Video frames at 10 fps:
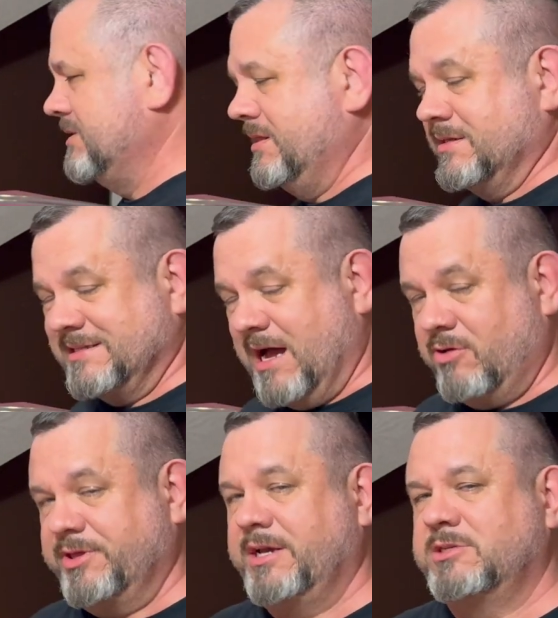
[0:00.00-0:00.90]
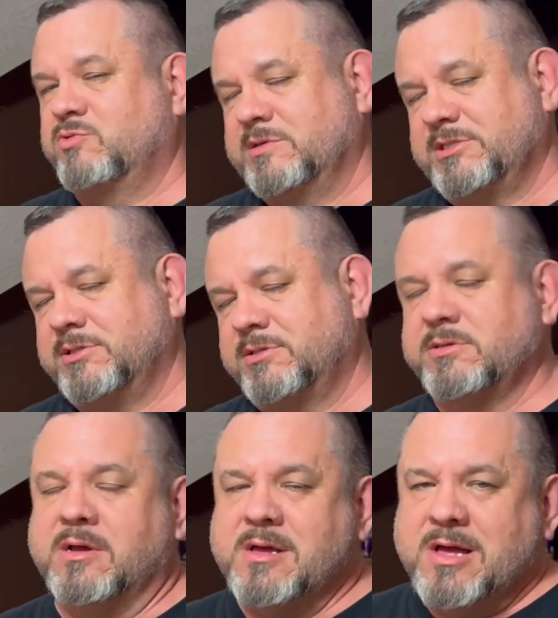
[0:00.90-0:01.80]
in the Southeast, which is
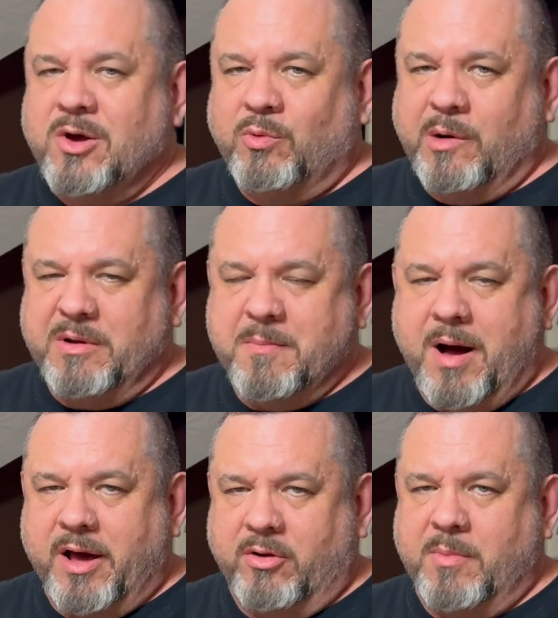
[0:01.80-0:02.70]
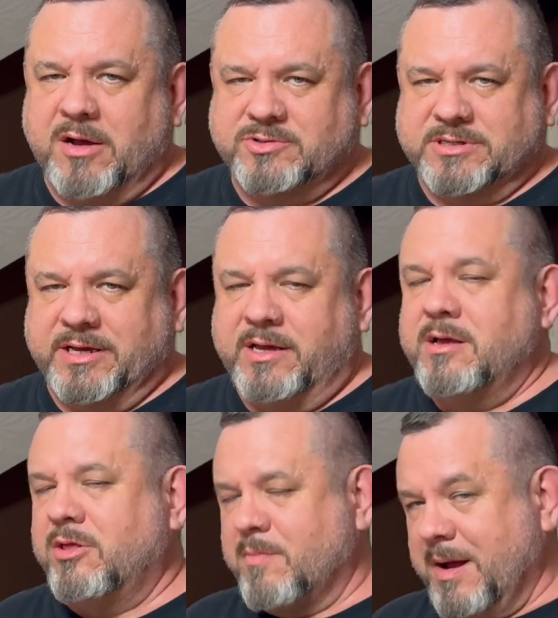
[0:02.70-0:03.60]
what we model mostly.
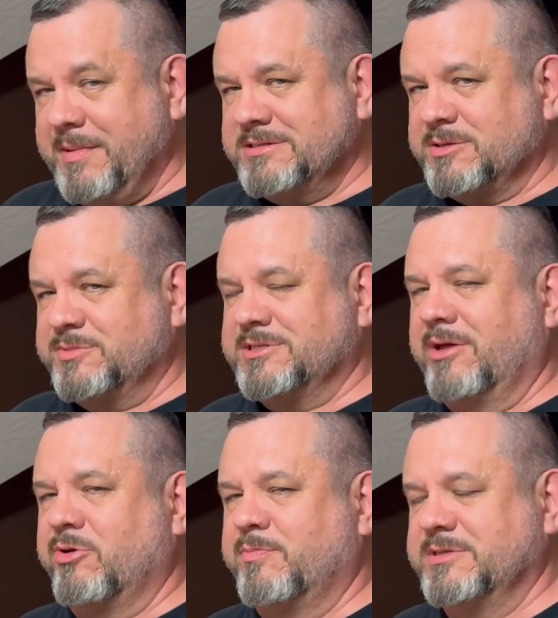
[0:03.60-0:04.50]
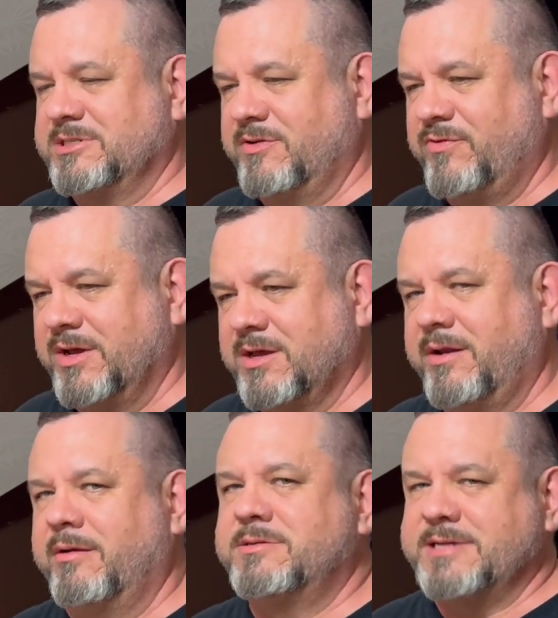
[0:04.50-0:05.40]
There might be some Southern Pacific
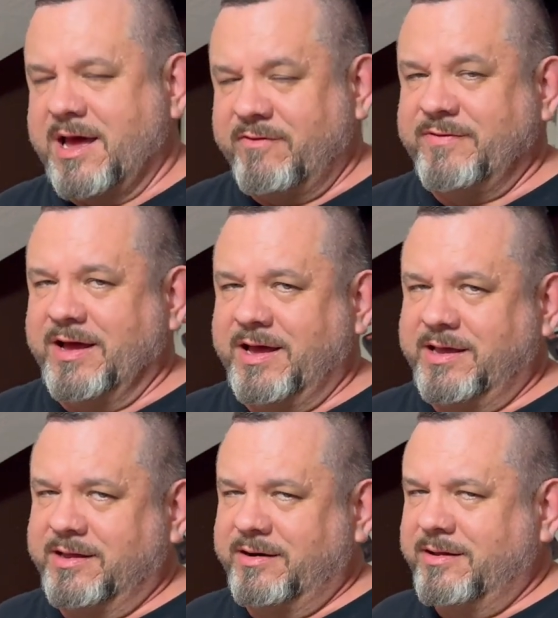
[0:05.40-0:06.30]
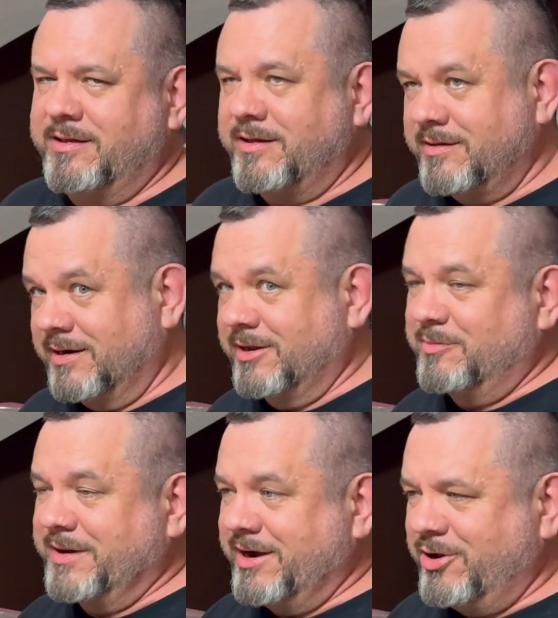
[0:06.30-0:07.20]
and Santa Fe and a little
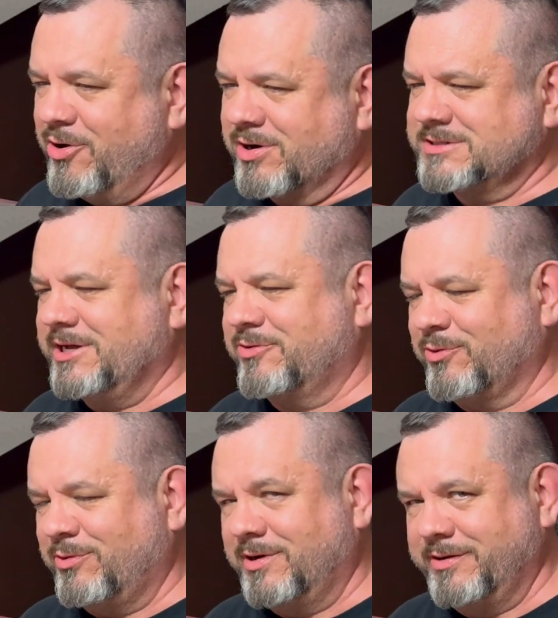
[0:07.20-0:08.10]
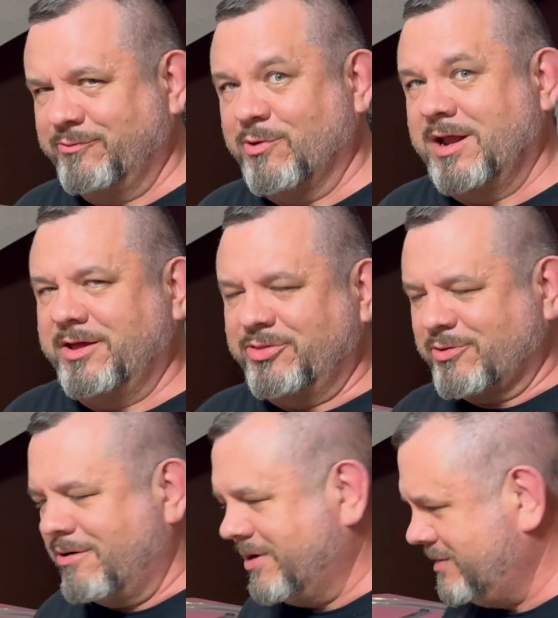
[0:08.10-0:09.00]
bit of New York Central and Rutland thrown in